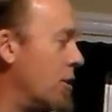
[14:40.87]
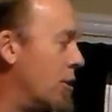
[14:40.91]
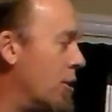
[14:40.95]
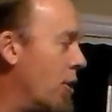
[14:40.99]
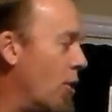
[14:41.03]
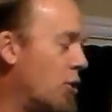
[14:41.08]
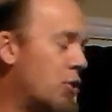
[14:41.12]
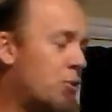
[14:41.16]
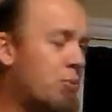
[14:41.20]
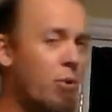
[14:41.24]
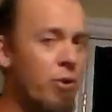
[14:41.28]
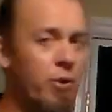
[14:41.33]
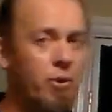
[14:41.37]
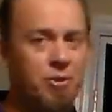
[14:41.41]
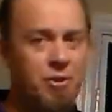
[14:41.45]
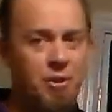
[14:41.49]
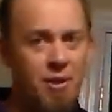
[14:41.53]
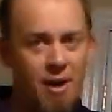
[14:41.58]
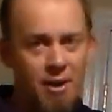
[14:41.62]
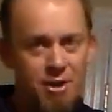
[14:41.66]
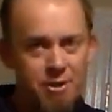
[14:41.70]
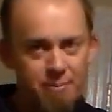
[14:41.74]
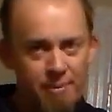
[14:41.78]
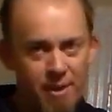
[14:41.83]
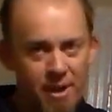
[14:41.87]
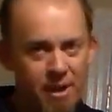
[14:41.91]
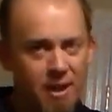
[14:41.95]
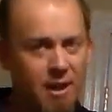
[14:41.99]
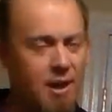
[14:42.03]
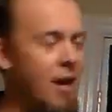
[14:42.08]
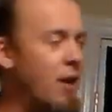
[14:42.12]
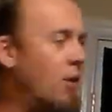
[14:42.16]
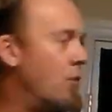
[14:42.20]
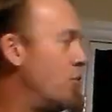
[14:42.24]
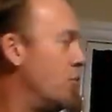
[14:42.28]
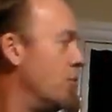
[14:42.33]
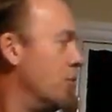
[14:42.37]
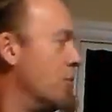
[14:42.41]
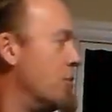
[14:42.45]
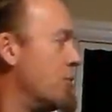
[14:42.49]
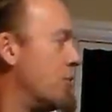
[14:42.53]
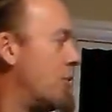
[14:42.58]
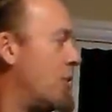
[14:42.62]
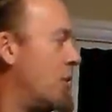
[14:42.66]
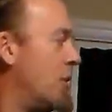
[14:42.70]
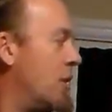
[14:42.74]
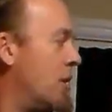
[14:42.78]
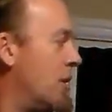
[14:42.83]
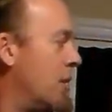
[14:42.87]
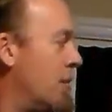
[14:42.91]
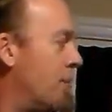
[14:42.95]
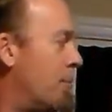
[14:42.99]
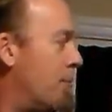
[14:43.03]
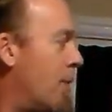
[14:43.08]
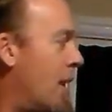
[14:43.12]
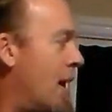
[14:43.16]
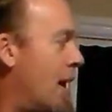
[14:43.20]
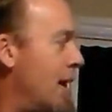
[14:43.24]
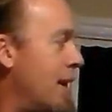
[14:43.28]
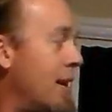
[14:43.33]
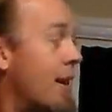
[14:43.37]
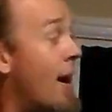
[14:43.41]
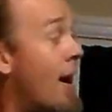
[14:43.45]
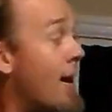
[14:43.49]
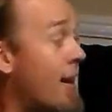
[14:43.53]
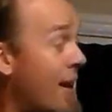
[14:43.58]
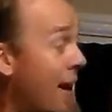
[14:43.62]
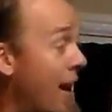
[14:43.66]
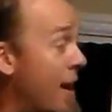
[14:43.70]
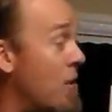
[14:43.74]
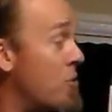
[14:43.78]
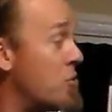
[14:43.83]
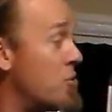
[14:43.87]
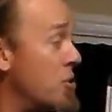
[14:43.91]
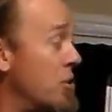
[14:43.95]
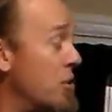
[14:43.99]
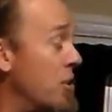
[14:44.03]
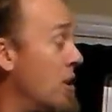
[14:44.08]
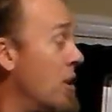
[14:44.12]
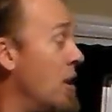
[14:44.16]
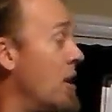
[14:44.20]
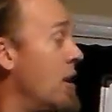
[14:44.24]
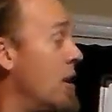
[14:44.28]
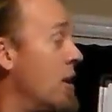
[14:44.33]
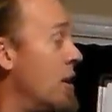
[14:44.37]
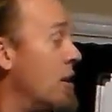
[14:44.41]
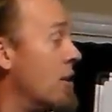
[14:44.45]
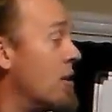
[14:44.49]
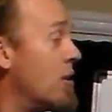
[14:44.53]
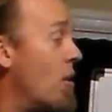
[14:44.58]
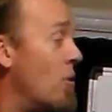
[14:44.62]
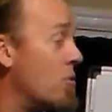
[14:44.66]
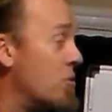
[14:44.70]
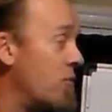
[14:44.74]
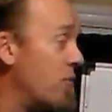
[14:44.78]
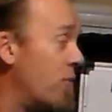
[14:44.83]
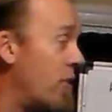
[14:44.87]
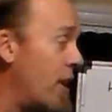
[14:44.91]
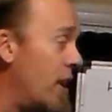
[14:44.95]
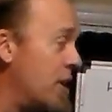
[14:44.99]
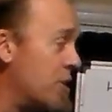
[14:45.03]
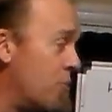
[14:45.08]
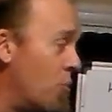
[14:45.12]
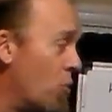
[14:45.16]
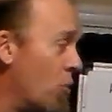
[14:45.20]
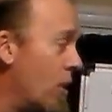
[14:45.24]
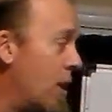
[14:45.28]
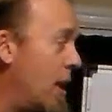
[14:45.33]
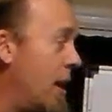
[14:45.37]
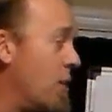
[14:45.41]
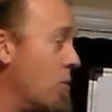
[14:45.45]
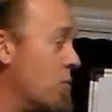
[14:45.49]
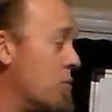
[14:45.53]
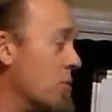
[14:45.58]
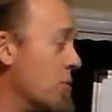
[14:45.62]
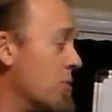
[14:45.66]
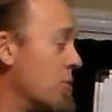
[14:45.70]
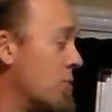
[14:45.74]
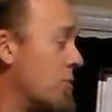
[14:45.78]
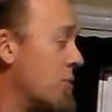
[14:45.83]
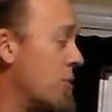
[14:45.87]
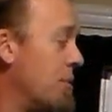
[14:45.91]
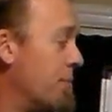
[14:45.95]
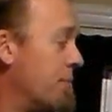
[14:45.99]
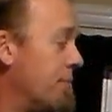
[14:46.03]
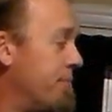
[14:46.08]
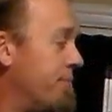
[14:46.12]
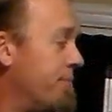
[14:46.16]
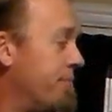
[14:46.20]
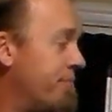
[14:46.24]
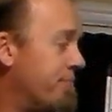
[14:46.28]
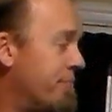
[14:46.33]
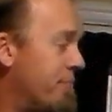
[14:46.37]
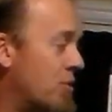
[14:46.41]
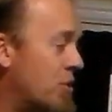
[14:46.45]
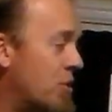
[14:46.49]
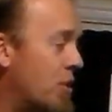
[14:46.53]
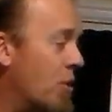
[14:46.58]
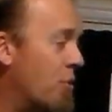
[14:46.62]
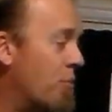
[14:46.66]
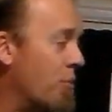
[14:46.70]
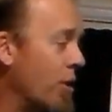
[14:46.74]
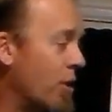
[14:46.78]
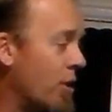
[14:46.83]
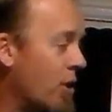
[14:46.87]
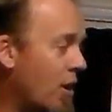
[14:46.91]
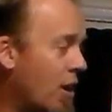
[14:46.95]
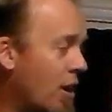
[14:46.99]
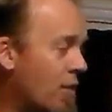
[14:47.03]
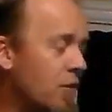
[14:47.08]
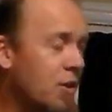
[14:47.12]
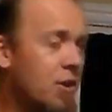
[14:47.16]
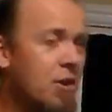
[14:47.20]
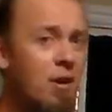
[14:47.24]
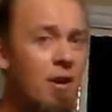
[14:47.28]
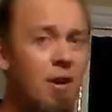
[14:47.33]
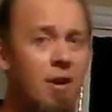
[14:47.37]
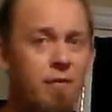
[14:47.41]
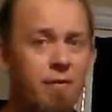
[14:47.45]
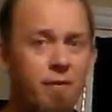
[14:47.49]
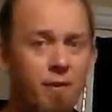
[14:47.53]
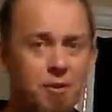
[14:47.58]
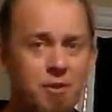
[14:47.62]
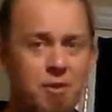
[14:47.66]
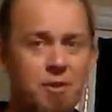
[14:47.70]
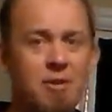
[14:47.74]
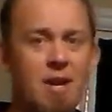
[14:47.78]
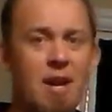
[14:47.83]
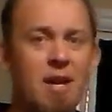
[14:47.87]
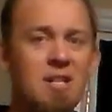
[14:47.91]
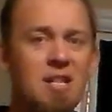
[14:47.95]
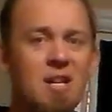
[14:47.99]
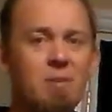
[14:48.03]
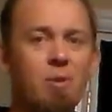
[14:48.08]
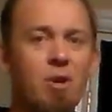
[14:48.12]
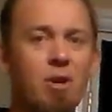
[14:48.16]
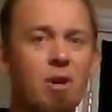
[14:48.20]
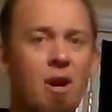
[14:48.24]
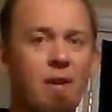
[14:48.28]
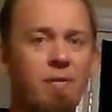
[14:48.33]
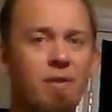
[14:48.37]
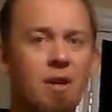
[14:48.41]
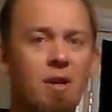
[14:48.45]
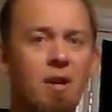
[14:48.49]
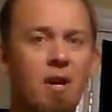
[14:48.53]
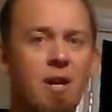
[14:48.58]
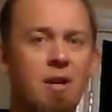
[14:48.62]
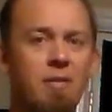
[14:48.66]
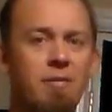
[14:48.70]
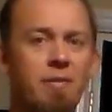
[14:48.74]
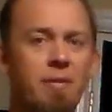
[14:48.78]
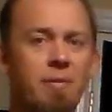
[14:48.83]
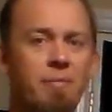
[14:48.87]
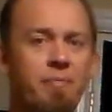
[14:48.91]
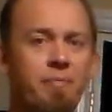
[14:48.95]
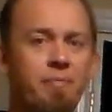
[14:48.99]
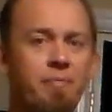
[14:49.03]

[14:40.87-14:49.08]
goes where there's not as many hydrogens. My not hydrogen goes and finds more hydrogens. So Markovnikov versus anti-Markovnikov.